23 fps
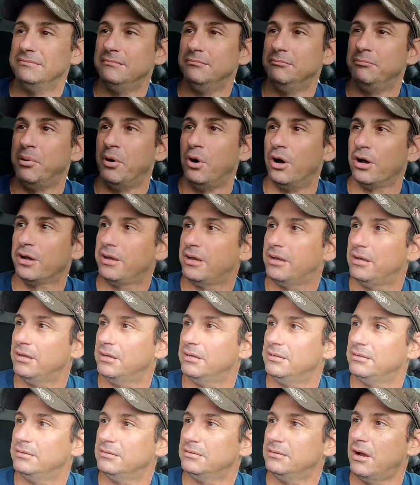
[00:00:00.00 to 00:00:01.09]
book.
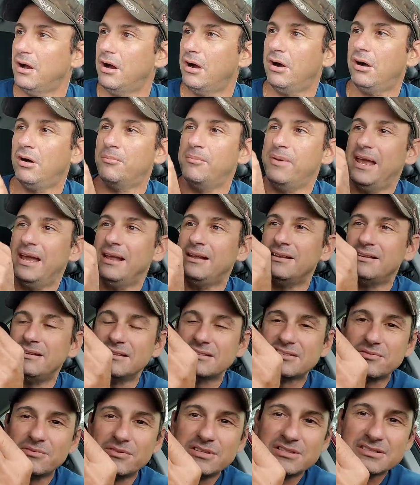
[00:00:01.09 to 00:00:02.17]
Oh man, and
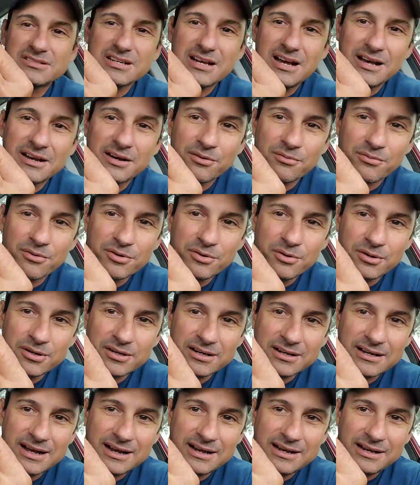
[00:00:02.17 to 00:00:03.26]
this one is kind of ruined
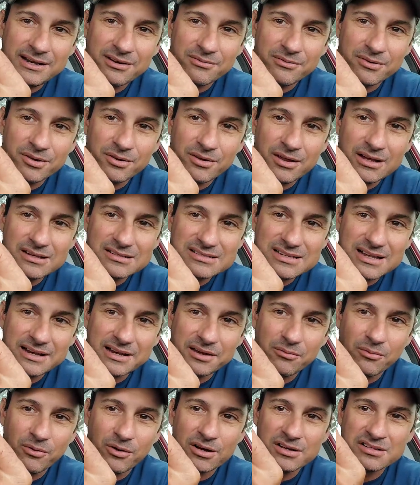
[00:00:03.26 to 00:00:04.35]
and I didn't realize that
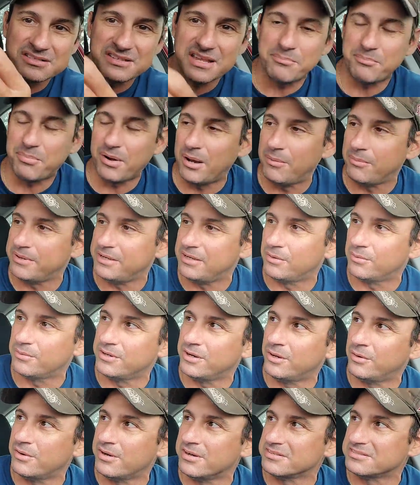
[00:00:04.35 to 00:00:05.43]
it was. They probably don't
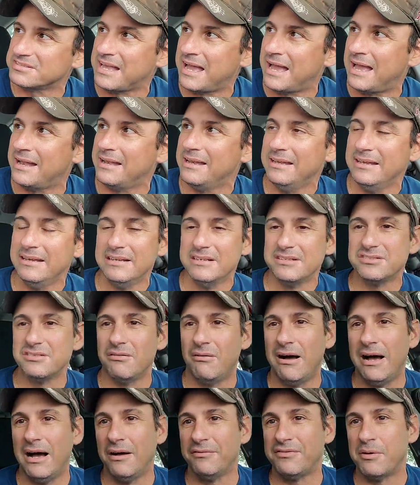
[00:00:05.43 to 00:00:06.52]
notice that. So
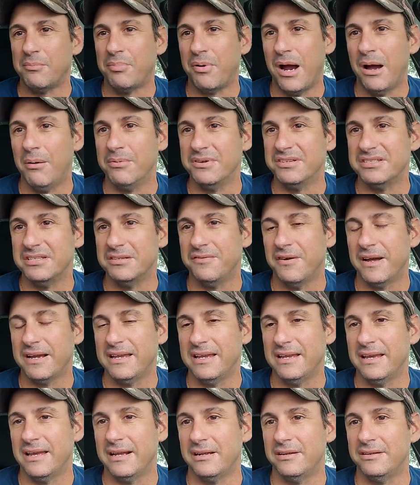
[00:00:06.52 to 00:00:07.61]
I'll have to probably see if I
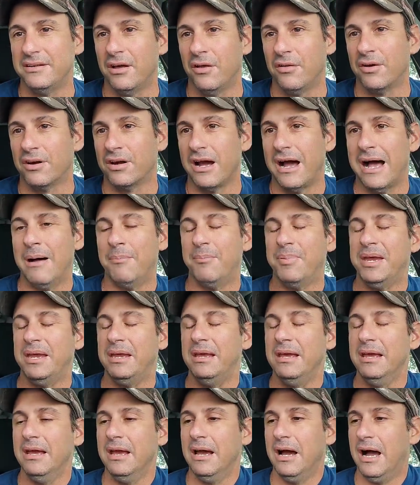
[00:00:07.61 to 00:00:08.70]
can get another copy.
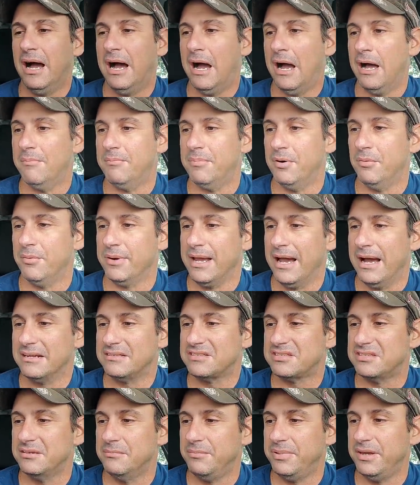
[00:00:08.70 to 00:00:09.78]
But we got
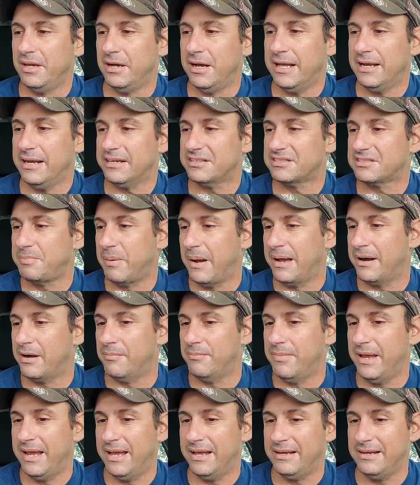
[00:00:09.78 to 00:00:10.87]
Symbiotic
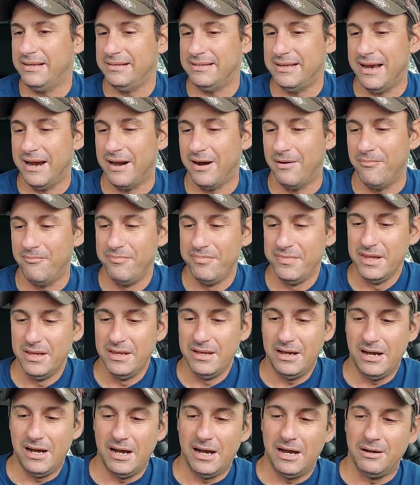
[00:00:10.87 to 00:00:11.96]
Spider-Man in there.
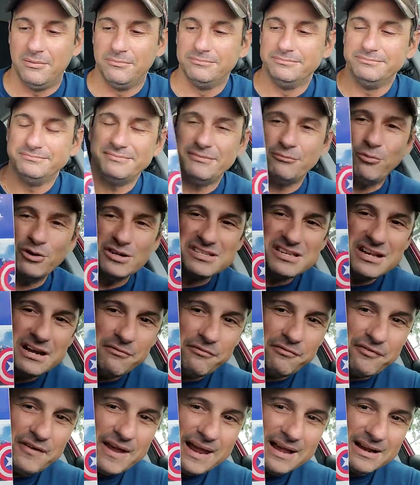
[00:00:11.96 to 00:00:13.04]
Wasn't a
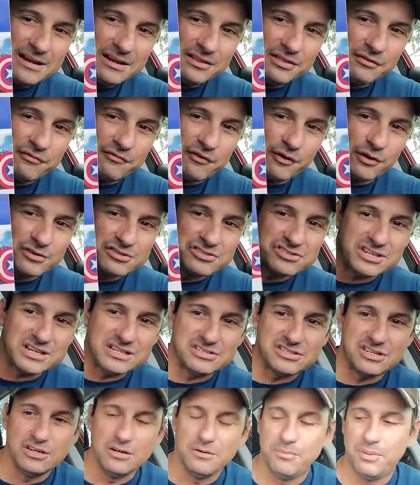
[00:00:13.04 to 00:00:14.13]
fan of the first
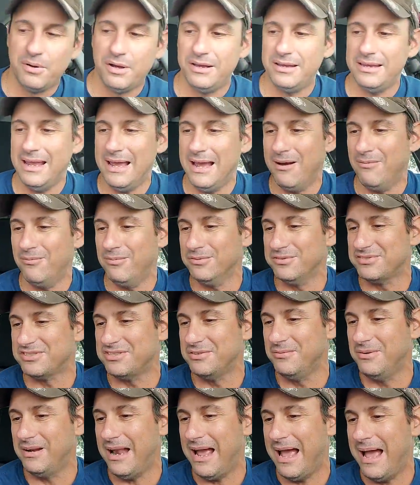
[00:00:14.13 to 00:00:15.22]
issue, but yeah, we'll see
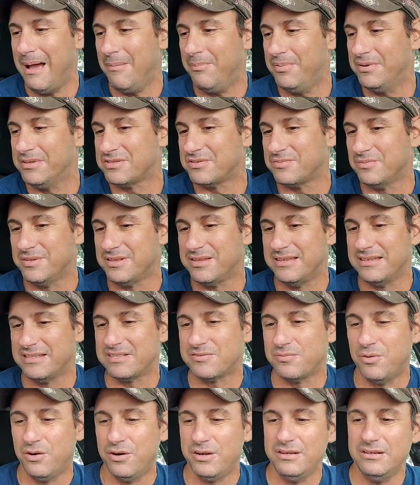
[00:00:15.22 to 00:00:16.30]
what happens with
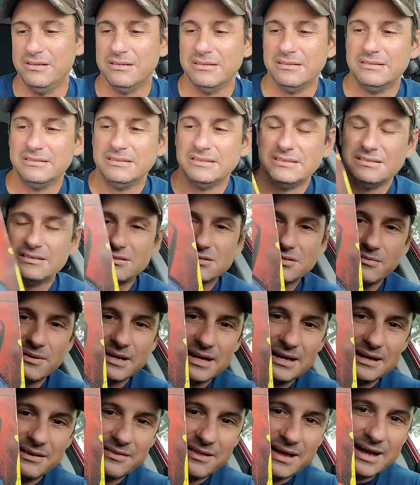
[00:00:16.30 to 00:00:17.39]
this one. So we
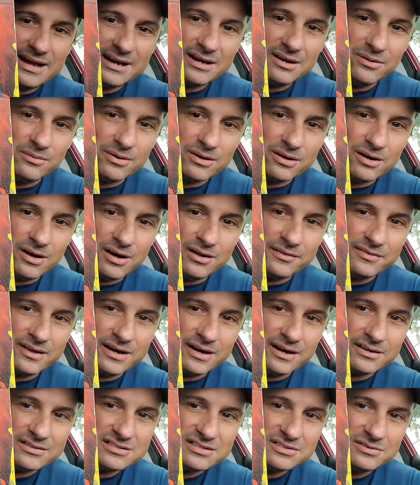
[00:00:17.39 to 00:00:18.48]
got that going on
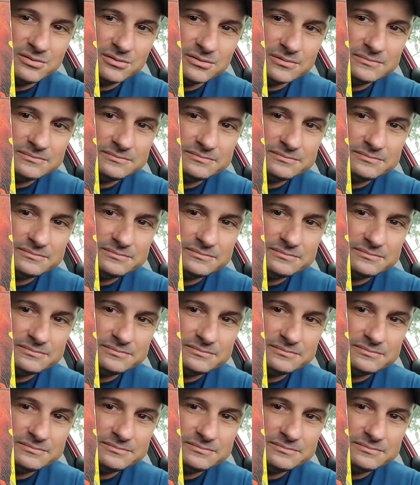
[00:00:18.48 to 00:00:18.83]
there too.